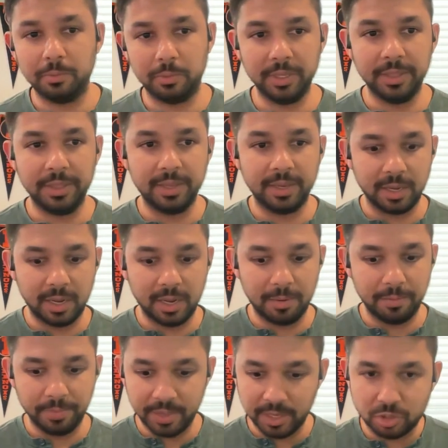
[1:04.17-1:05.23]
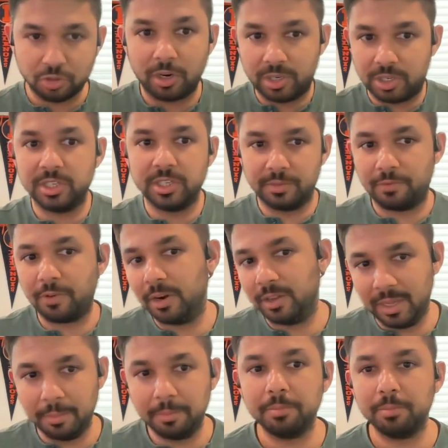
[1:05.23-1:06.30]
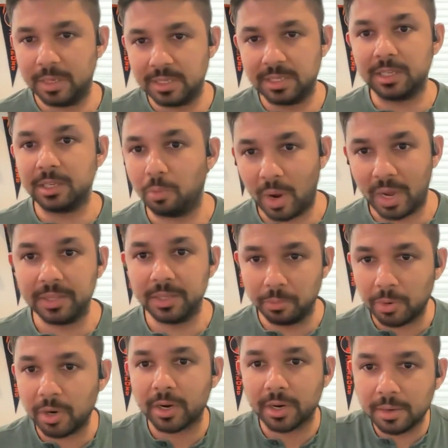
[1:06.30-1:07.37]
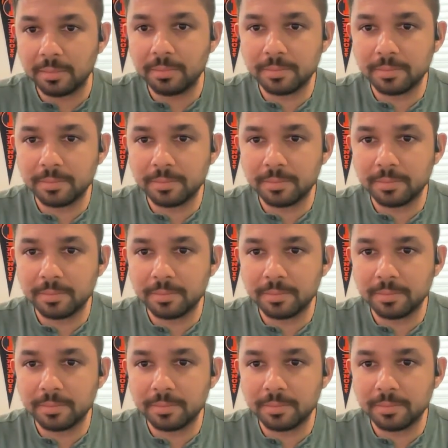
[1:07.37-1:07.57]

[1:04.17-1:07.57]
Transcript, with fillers: with um, instructions in front of them, basically while they work.